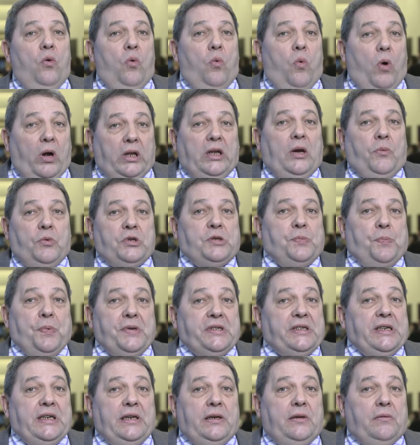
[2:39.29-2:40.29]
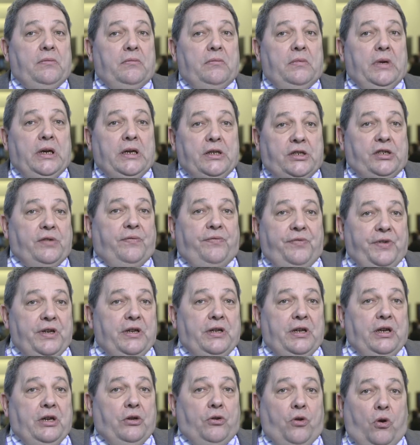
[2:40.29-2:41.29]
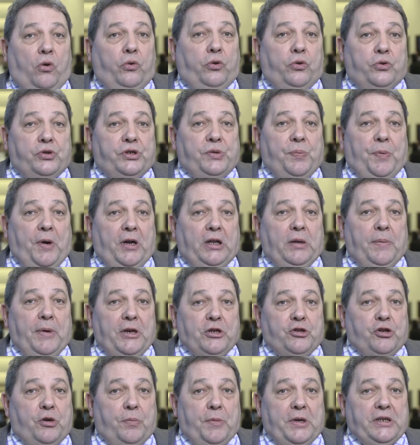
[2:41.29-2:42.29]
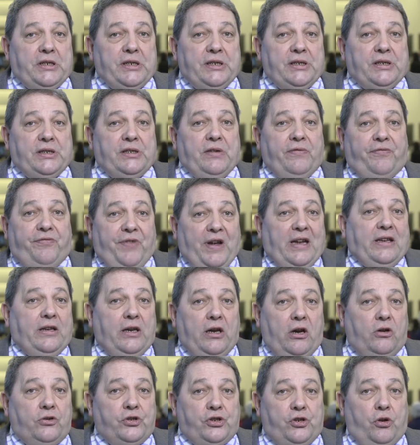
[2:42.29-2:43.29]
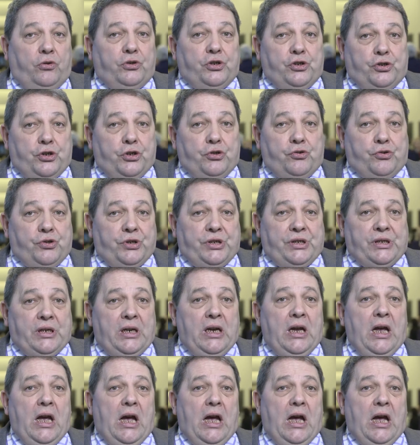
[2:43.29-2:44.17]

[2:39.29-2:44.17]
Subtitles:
While I was busy intervening in all those parliamentary committees, defending our Scottish interests,